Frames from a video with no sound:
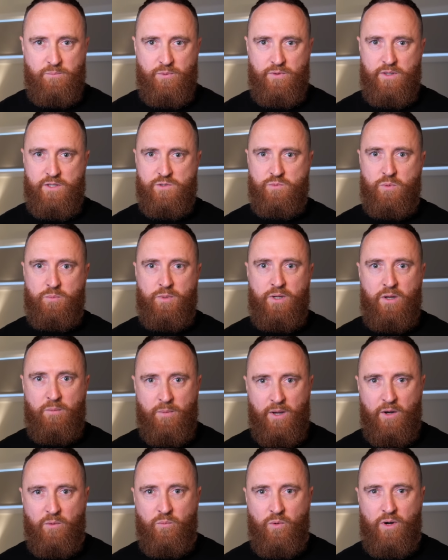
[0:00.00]
with this woman no
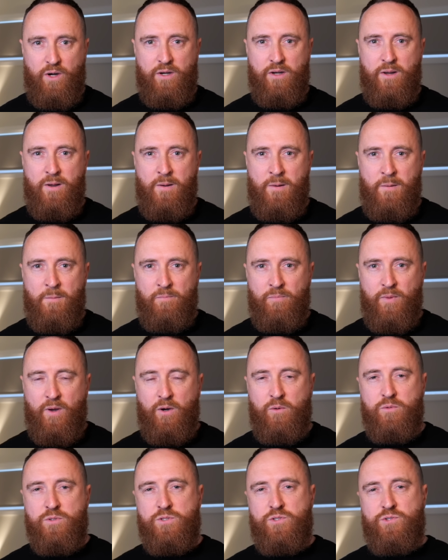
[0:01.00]
matter what. I
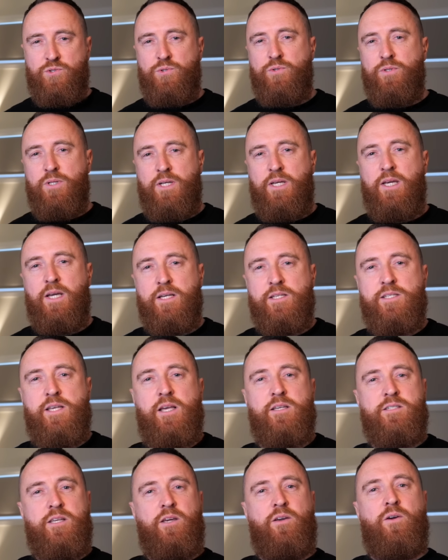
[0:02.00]
was truly
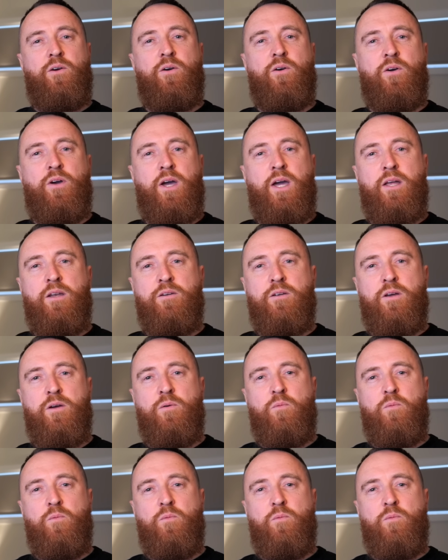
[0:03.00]
assessing her and